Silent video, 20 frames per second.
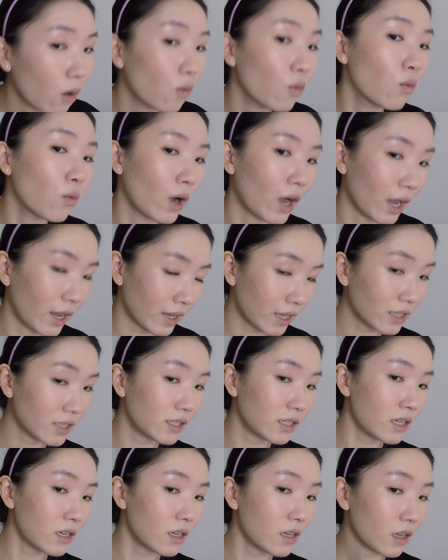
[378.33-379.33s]
Oh wow, I can
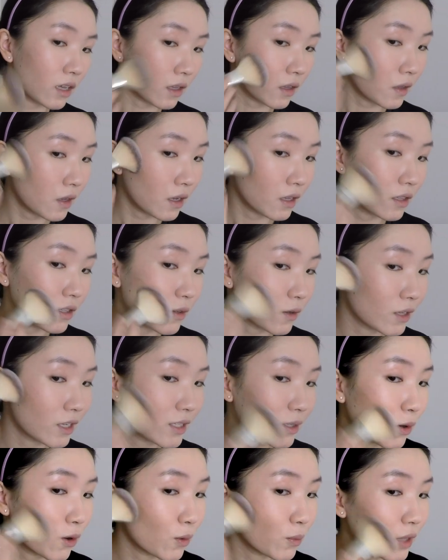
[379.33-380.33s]
see it. So
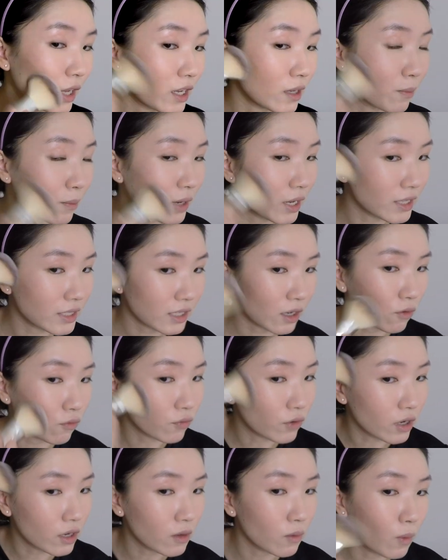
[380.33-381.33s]
let's hope that it blends out
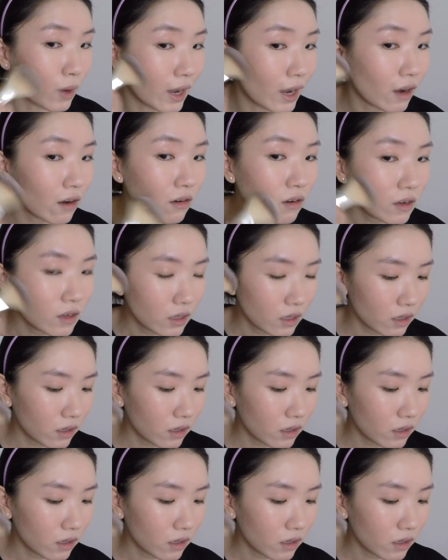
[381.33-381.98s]
really well.